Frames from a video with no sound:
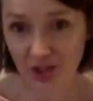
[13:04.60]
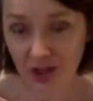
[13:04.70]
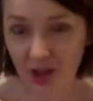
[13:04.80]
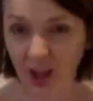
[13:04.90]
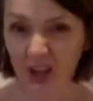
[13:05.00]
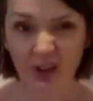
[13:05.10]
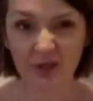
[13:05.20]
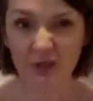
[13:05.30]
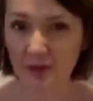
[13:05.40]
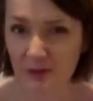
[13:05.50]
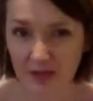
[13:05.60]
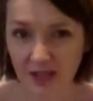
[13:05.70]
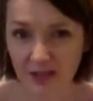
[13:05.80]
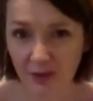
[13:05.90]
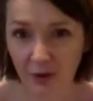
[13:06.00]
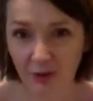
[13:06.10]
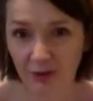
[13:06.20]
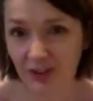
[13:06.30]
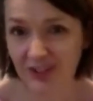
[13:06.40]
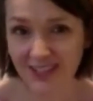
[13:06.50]
And I don't do mashed potatoes very often because
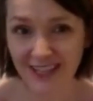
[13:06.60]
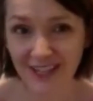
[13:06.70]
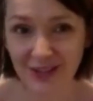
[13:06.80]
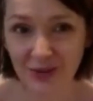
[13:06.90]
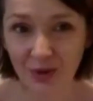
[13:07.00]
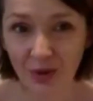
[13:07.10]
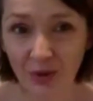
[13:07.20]
they take too long.